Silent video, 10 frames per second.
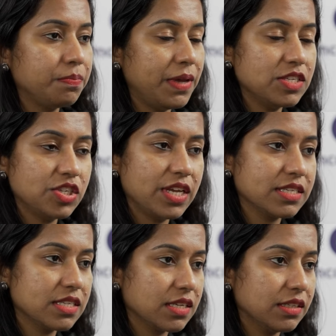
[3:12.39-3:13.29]
P G
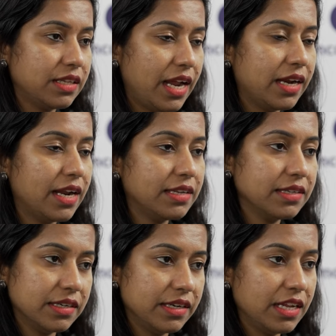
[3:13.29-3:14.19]
S three one
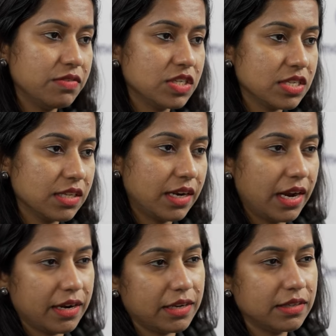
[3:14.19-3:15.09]
three, which is a
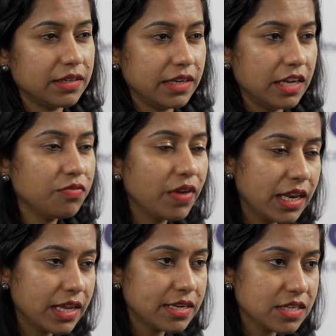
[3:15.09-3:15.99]
three one three
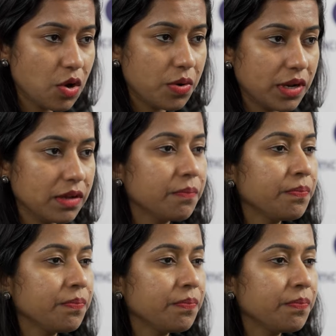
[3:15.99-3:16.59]
variant scoring,